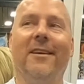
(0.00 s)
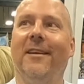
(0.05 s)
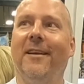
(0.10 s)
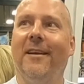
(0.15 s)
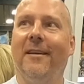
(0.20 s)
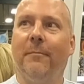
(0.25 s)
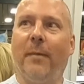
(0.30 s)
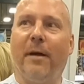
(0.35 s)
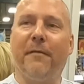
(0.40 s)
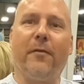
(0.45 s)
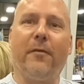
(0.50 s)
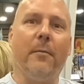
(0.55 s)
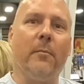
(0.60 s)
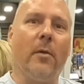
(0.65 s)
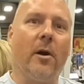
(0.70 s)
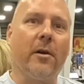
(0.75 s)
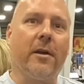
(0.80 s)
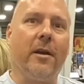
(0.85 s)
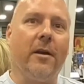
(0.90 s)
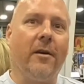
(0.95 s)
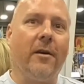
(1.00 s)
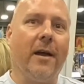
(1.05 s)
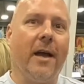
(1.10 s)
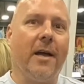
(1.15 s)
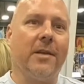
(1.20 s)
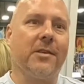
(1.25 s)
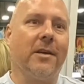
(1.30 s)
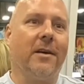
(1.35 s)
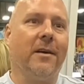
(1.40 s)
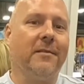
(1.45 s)
Okay. My friend Mark here
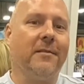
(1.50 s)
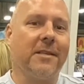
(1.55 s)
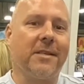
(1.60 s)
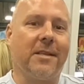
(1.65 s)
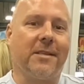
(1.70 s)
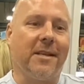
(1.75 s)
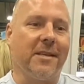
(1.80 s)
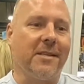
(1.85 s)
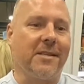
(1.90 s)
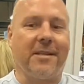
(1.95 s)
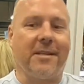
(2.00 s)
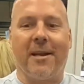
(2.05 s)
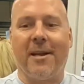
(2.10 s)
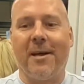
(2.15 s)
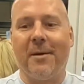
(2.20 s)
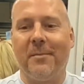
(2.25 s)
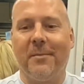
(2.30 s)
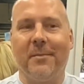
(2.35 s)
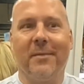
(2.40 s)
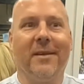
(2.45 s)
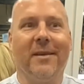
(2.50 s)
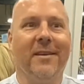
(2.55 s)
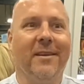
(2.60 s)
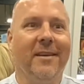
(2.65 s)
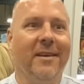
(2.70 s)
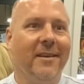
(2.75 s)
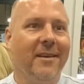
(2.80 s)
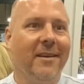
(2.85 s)
has a, this is his setup. Okay.